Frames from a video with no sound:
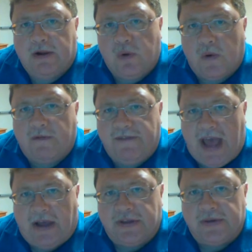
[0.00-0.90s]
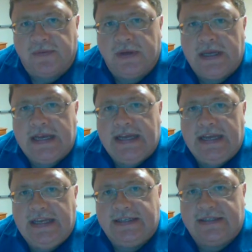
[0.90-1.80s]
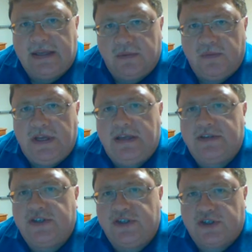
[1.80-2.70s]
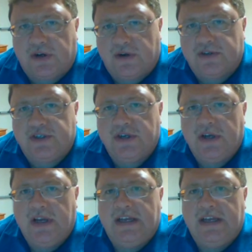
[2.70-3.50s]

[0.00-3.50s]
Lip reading: core value is that we as a church